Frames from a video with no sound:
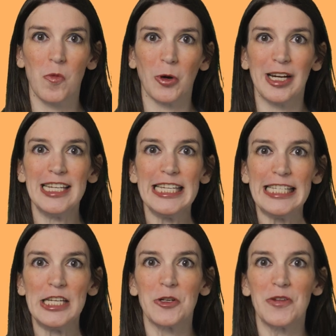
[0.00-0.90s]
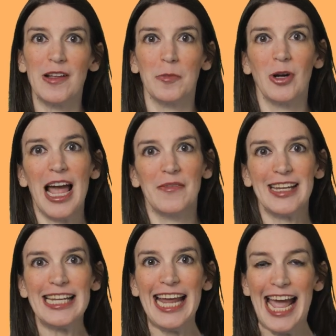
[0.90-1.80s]
Warren, Senior Developer
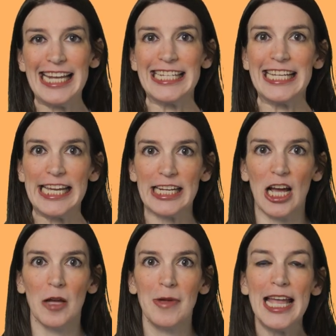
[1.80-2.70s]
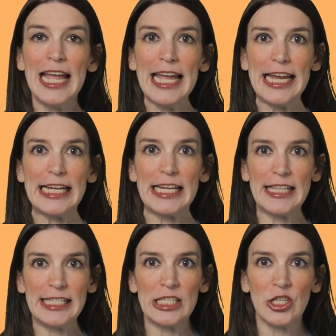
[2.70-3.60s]
Advocate at GitHub, and
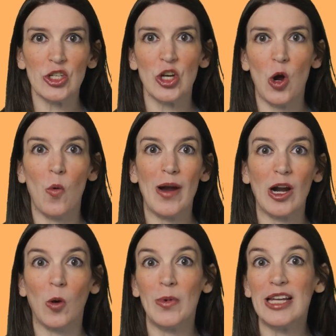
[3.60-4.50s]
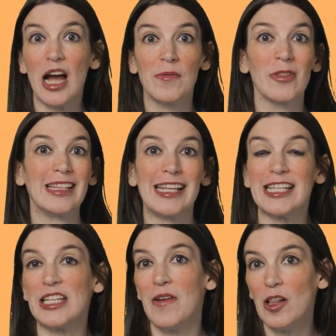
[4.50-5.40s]
this is the show where we cover the
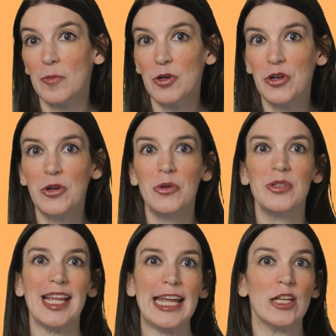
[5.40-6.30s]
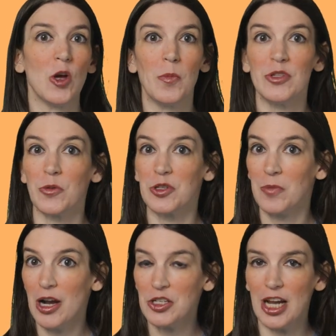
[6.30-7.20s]
latest developer news and open source
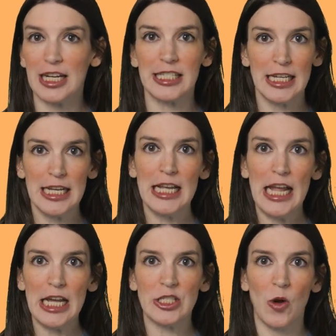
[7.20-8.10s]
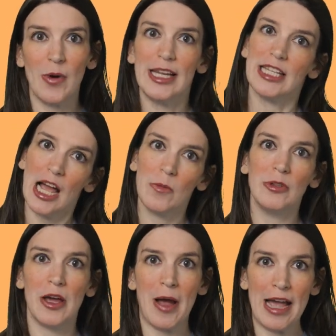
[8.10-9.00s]
projects. As always, I
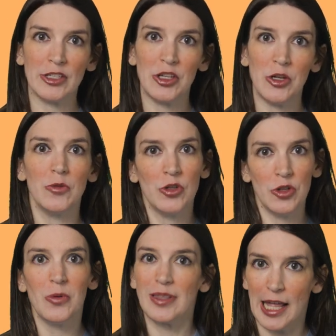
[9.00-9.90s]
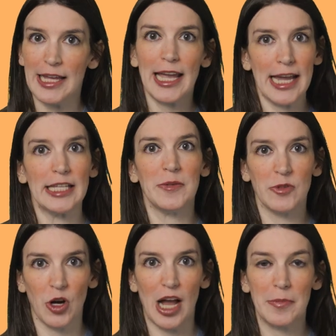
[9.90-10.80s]
will now ask you to like and
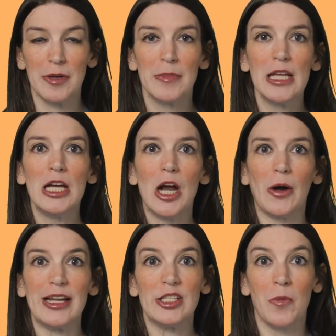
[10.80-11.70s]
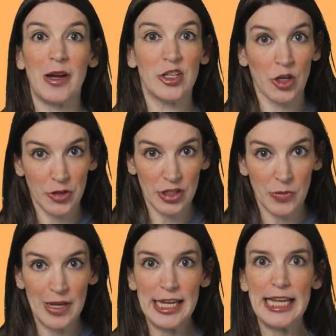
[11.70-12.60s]
subscribe. All right, so my shirt
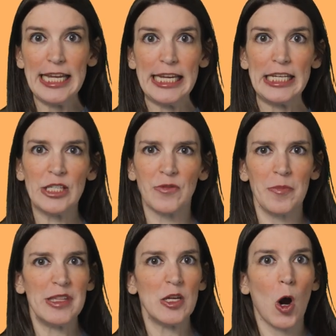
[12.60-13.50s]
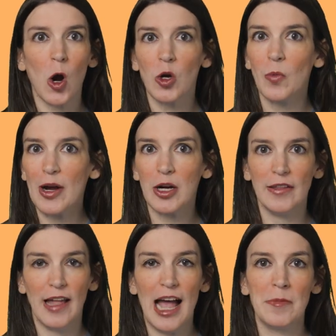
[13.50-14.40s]
this week is from the hardware
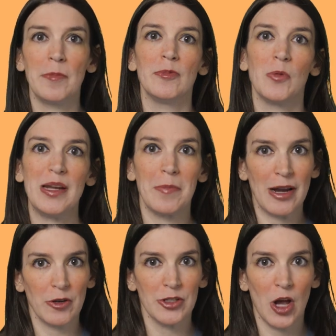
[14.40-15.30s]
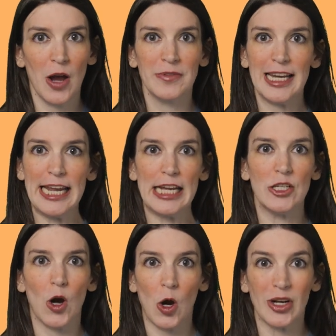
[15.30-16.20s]
collab between Microsoft
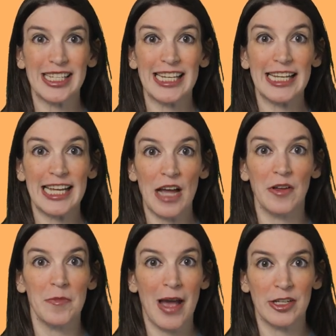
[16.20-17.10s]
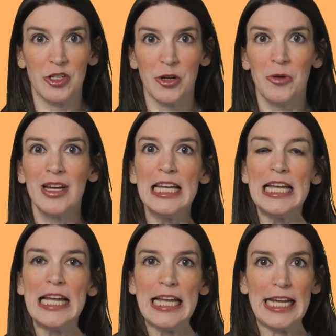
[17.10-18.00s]
and artist Gavin Mathieu,
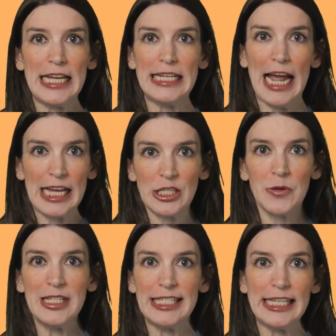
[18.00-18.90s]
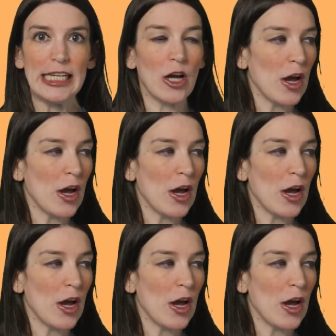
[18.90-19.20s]
and as you can see, it